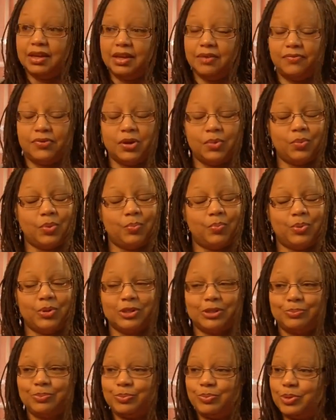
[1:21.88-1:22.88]
If it would
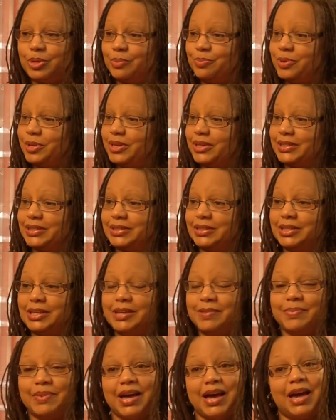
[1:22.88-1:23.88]
push, put me to
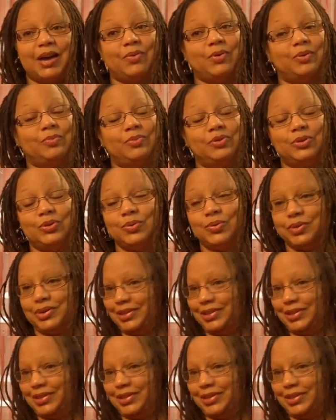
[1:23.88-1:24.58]
sleep, I would do